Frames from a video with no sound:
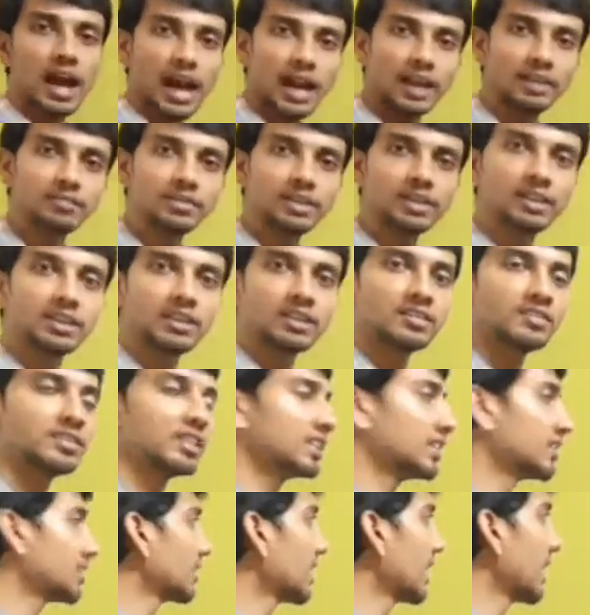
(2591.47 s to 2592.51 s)
I will
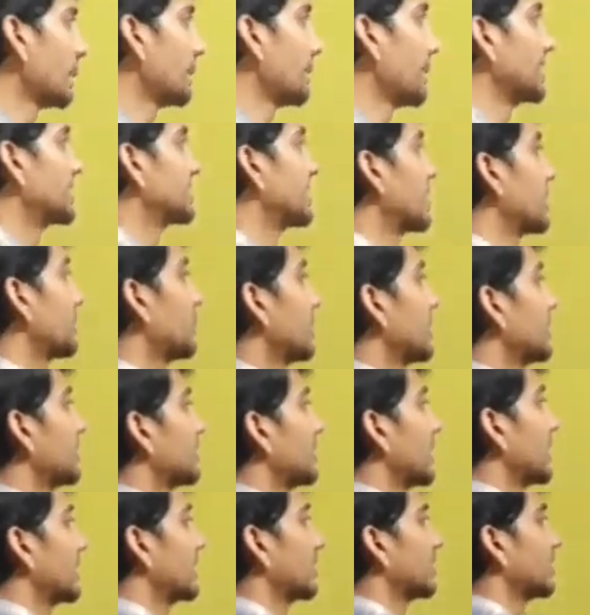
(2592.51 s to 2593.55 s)
consider a measurable
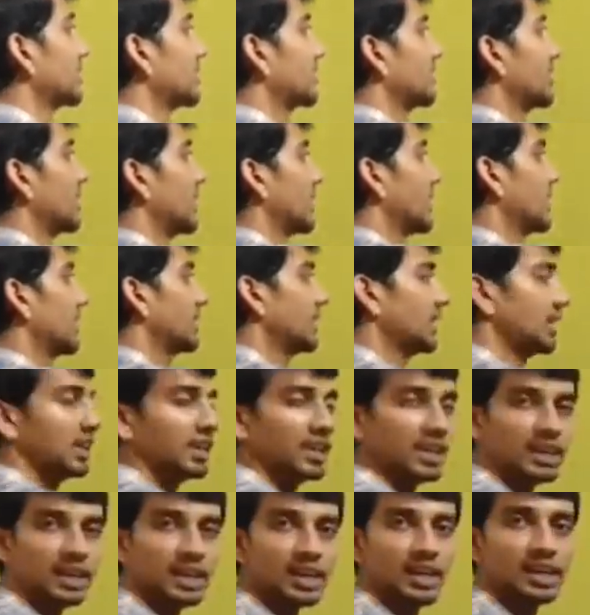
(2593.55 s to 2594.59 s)
set, say
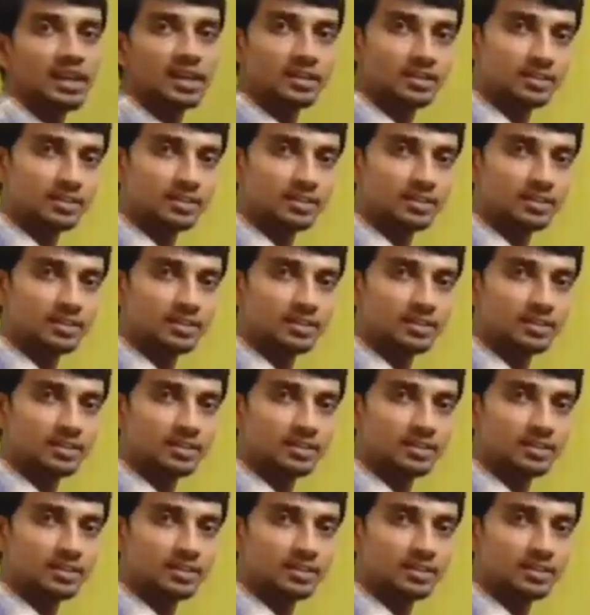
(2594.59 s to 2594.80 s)
E,